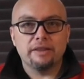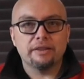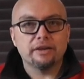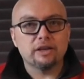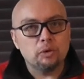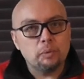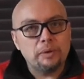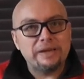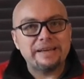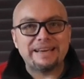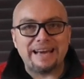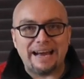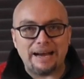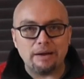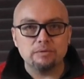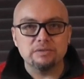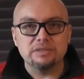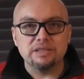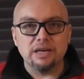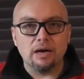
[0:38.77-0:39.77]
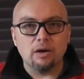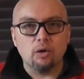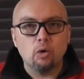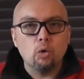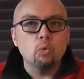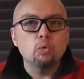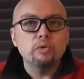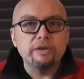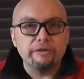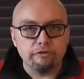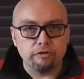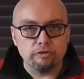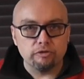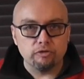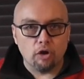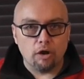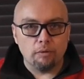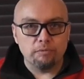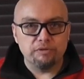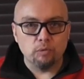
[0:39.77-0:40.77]
They're going to encounter all different
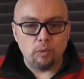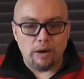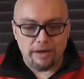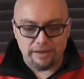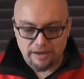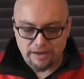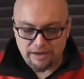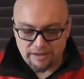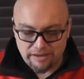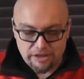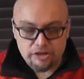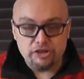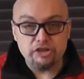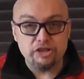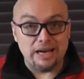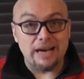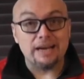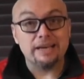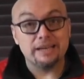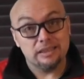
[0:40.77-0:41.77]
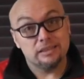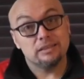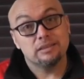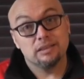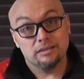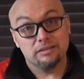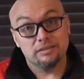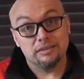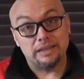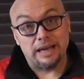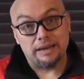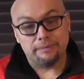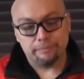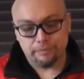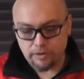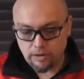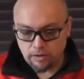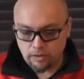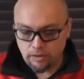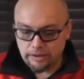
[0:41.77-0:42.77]
types of weather, and this jacket does that,
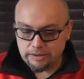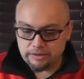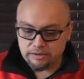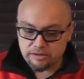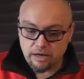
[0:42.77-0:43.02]
all right?